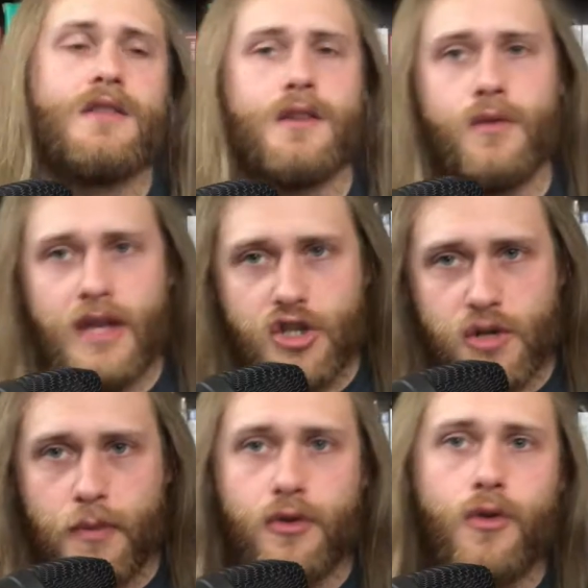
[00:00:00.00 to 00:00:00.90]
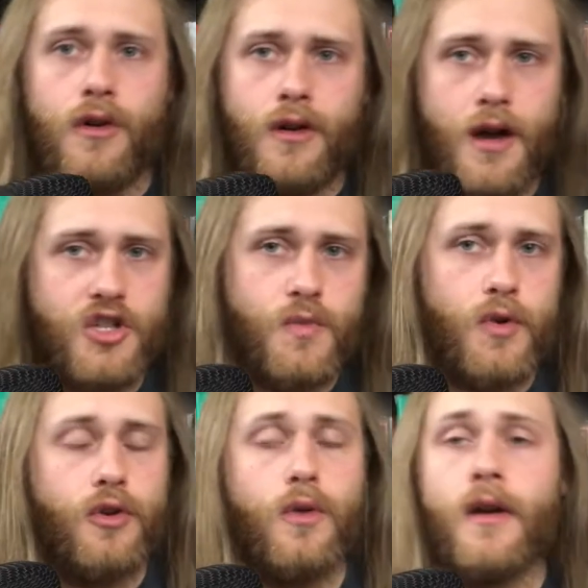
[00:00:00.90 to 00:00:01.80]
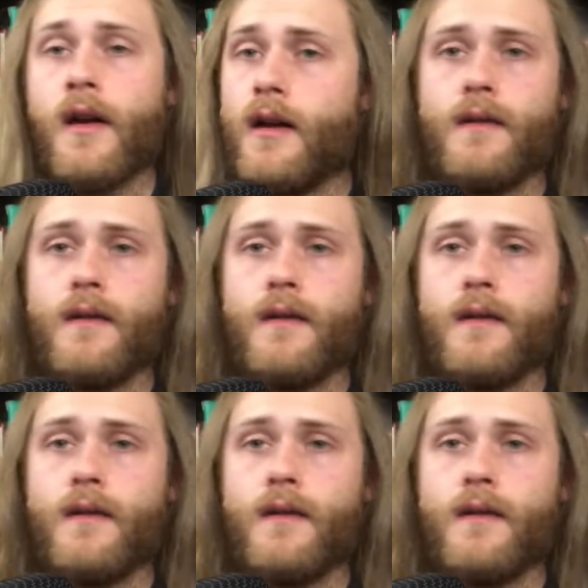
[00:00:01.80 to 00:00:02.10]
So intrapreneur, entrepreneur,